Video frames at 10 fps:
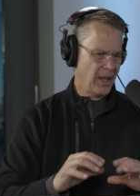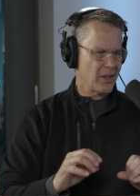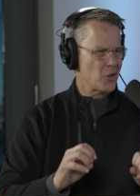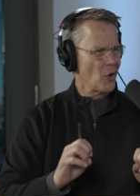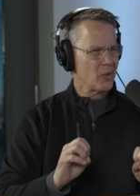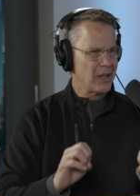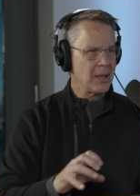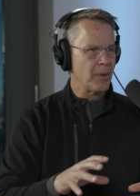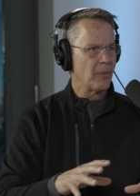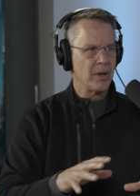it's so
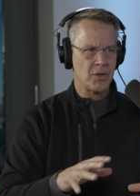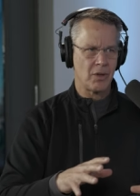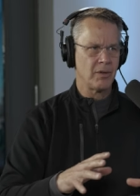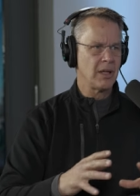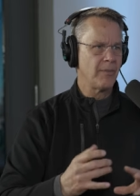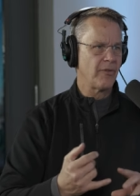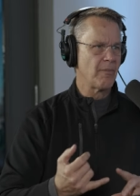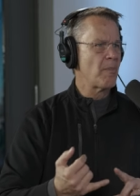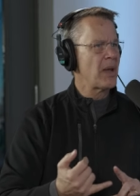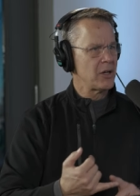deep, it runs so deep
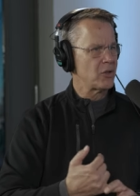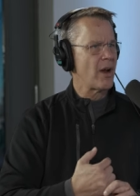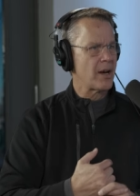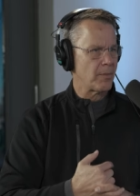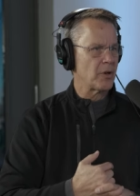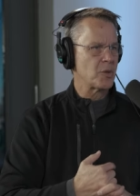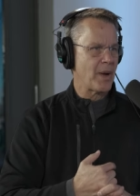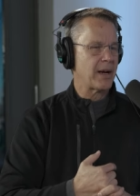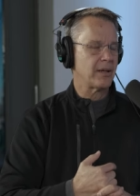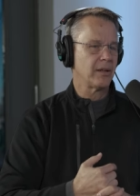from a patriotic
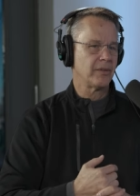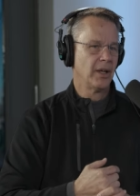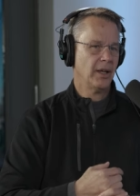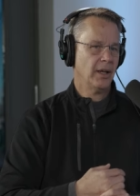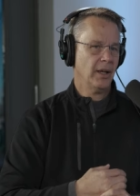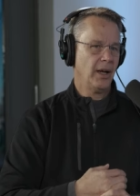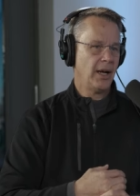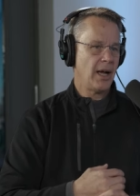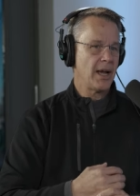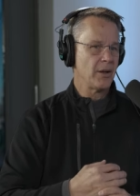perspective.
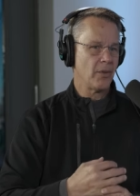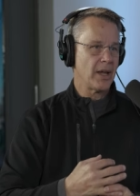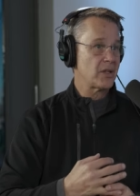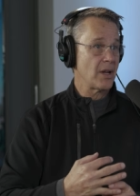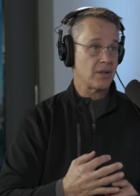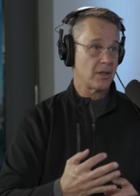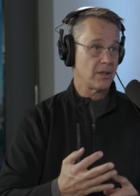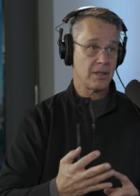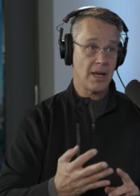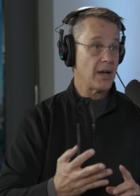Uh, I know that's just
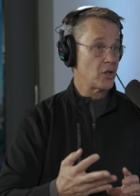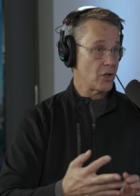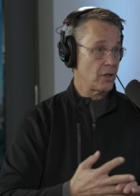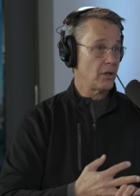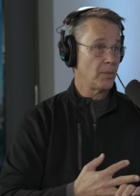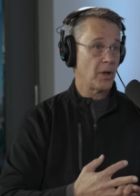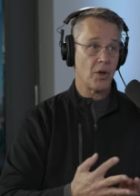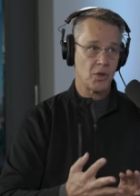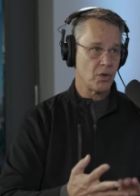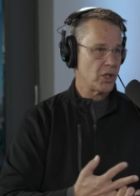not just you, but
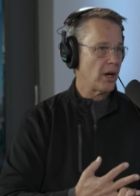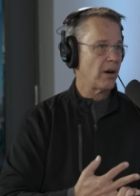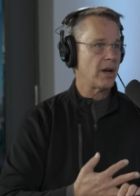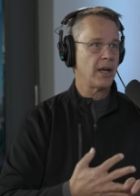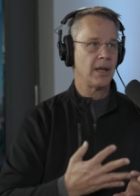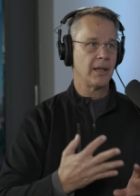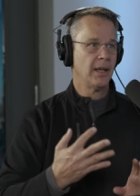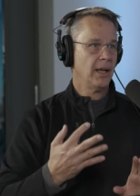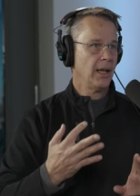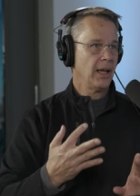also Jerry and
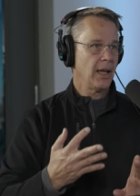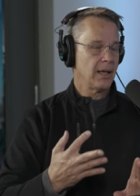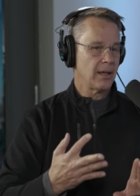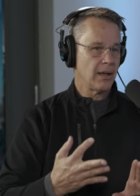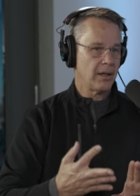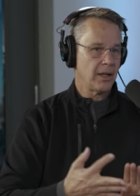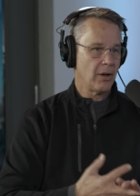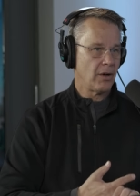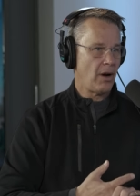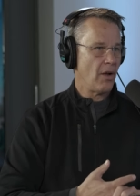and uh, you
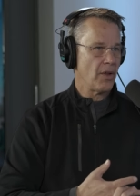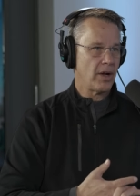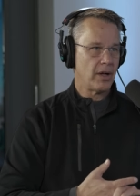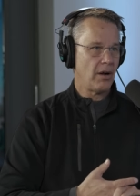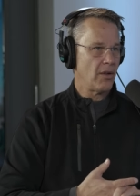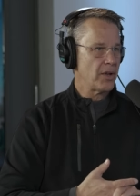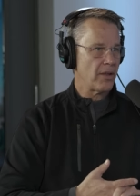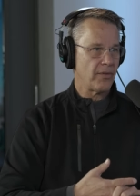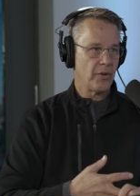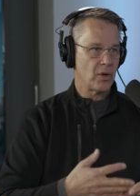know all the all the
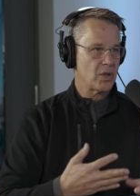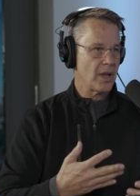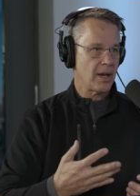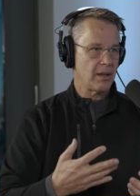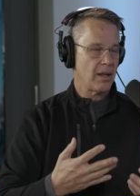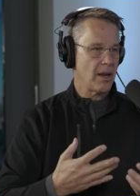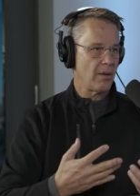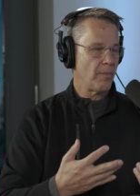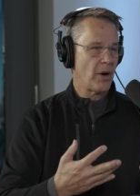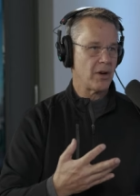other folks that that
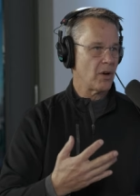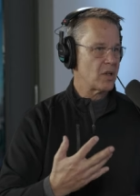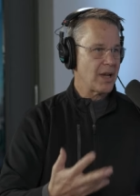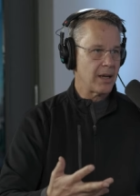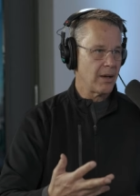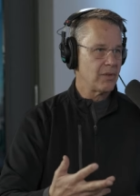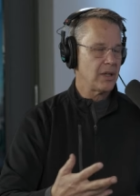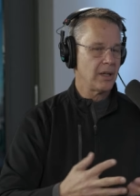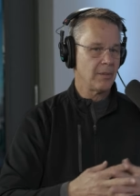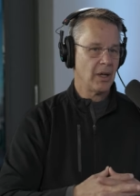are part of your executive
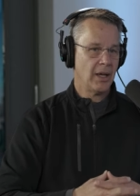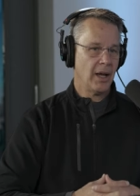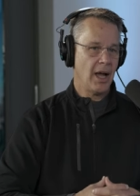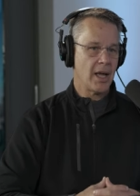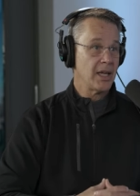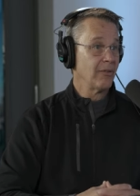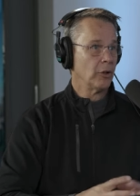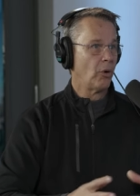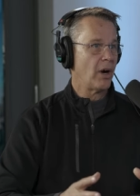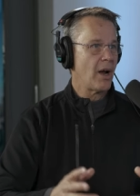team, uh,
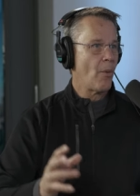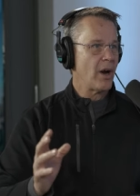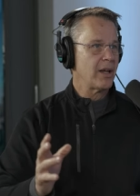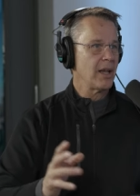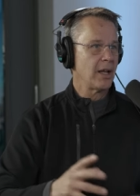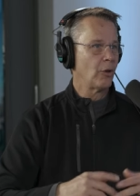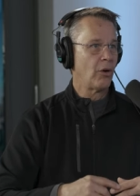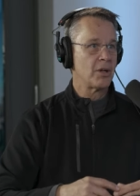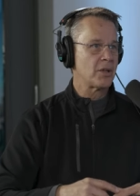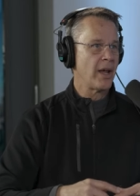even Laura. I walk in and
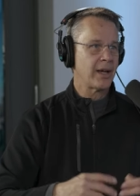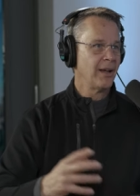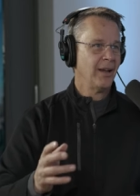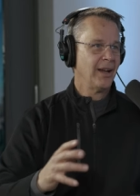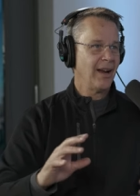Laura's mm-hmm. like,